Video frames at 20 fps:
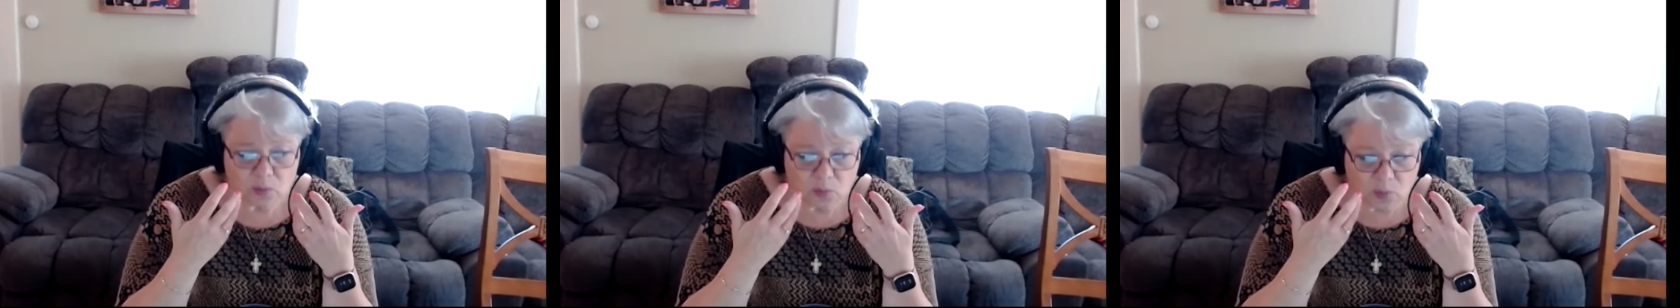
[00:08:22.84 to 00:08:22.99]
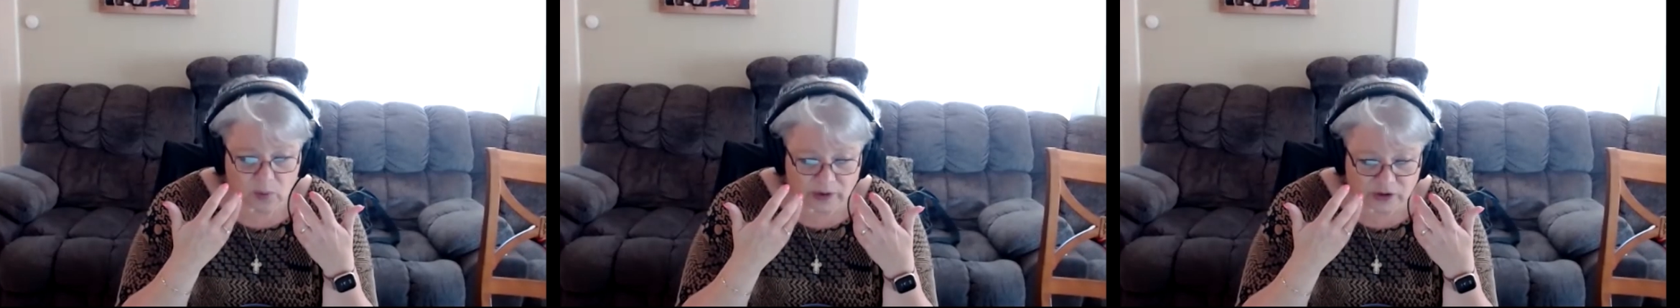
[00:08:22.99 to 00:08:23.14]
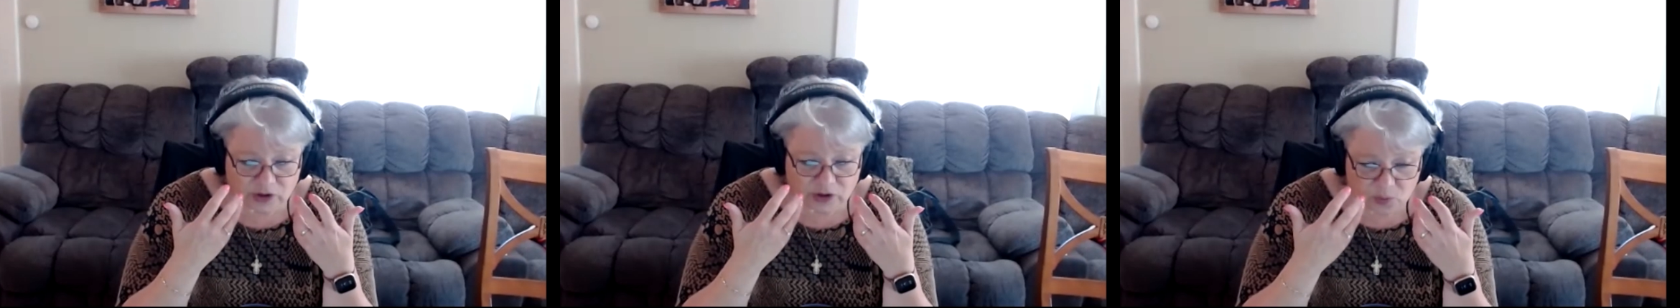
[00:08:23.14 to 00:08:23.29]

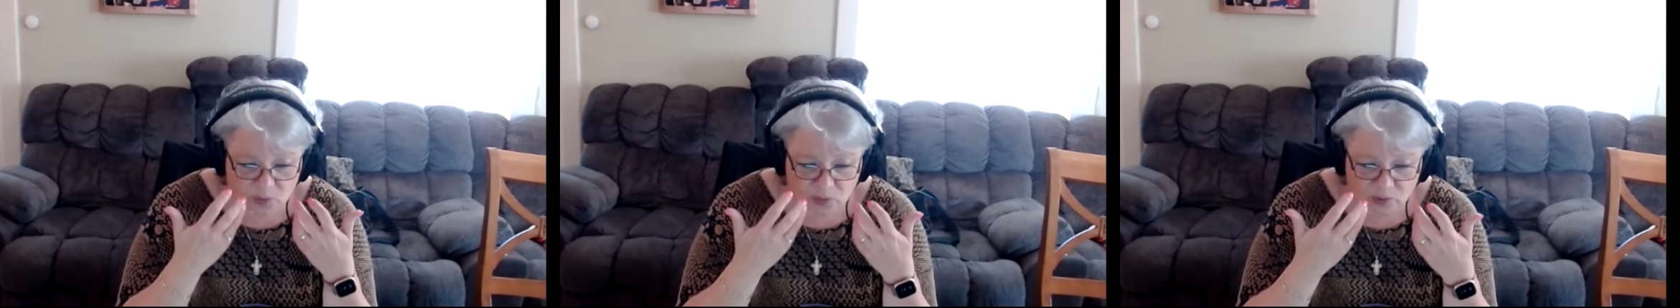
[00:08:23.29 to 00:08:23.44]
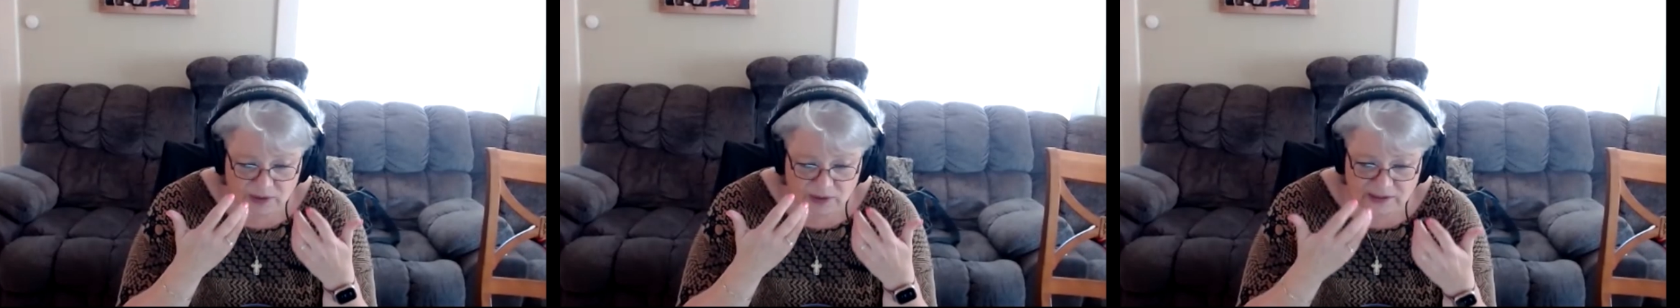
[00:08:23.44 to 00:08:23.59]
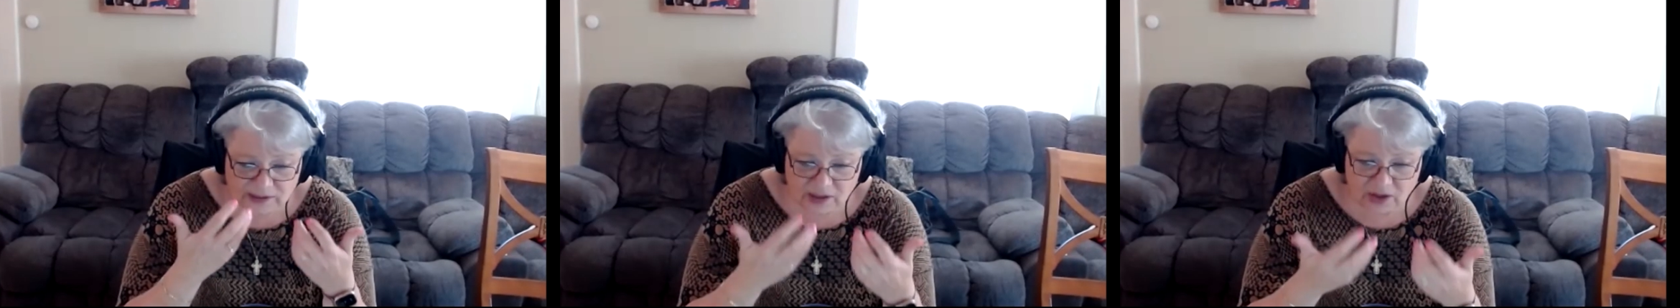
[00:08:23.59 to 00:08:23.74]
which
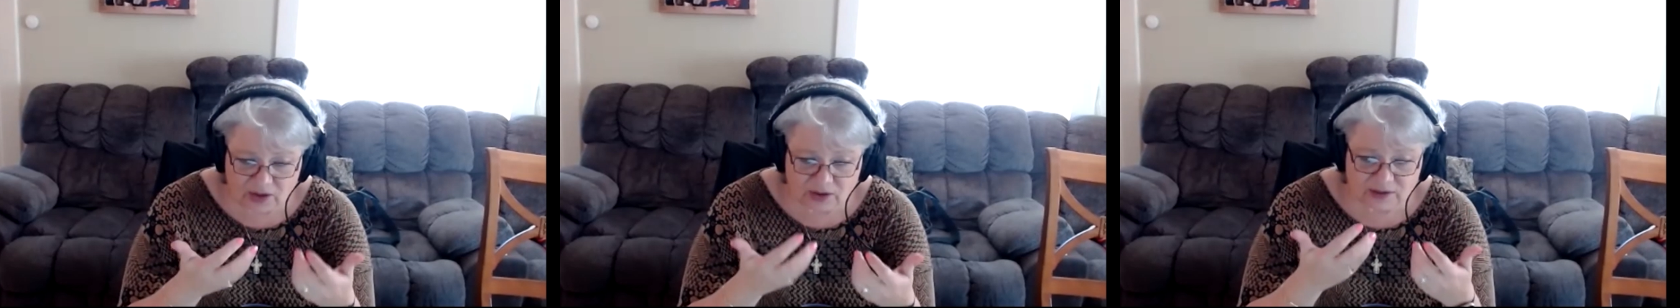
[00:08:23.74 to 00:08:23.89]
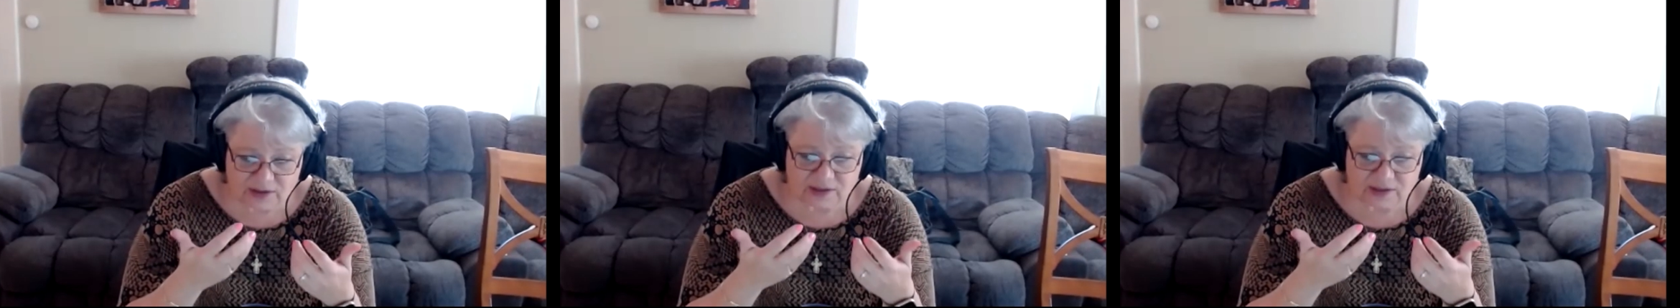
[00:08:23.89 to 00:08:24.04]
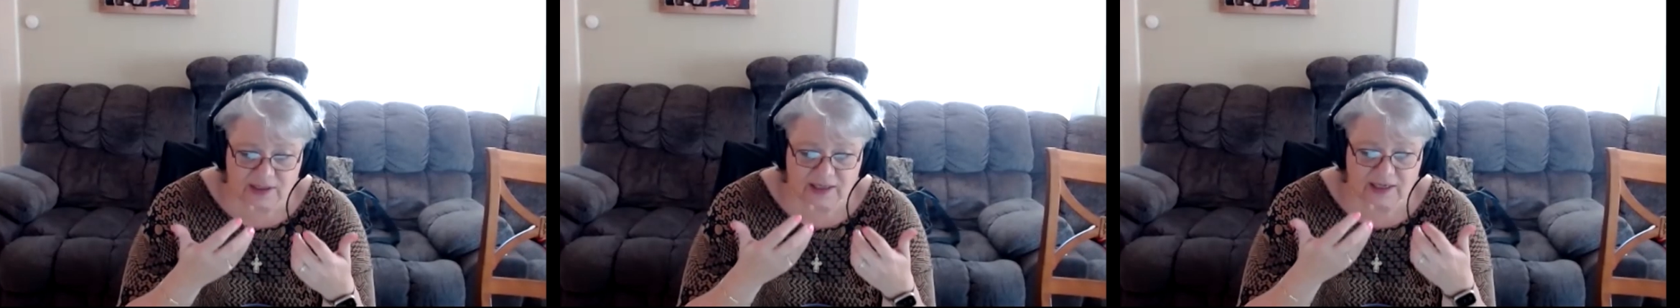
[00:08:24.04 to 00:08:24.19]

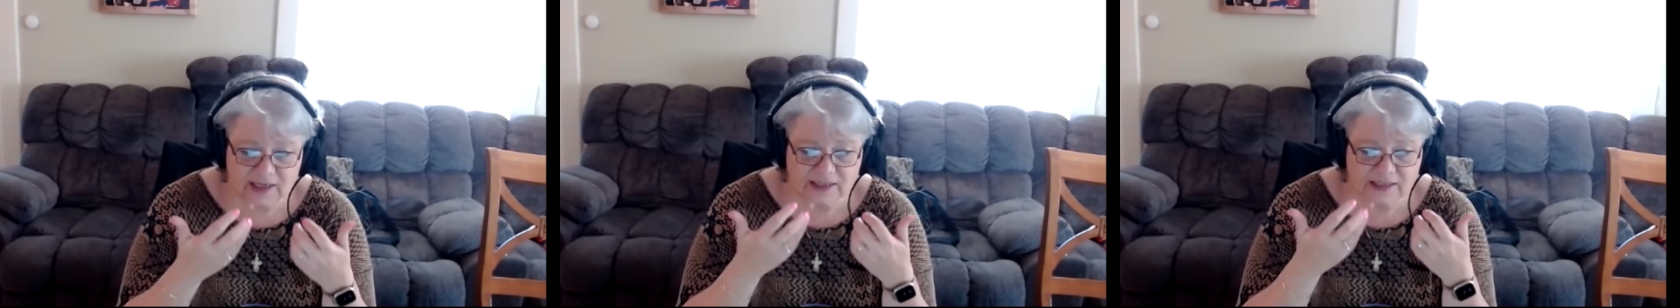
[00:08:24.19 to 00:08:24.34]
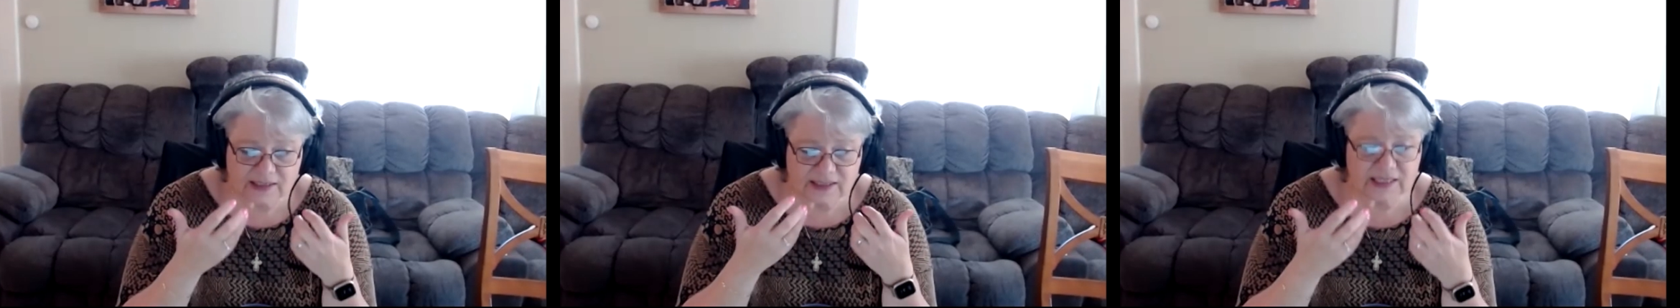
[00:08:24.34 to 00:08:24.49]
results in